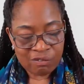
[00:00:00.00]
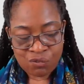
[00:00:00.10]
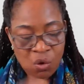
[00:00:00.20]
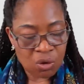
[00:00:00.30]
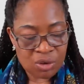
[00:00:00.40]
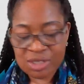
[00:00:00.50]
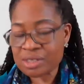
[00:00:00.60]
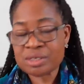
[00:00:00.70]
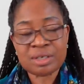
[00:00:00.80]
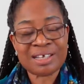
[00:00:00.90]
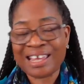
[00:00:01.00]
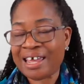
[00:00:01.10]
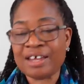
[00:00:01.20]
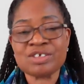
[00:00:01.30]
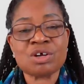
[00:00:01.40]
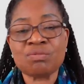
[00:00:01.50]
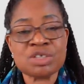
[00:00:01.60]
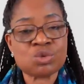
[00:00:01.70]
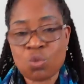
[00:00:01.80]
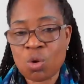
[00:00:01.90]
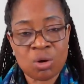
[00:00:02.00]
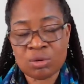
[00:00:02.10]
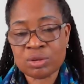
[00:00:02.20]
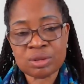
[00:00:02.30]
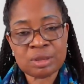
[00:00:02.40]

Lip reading: the false cares of this world?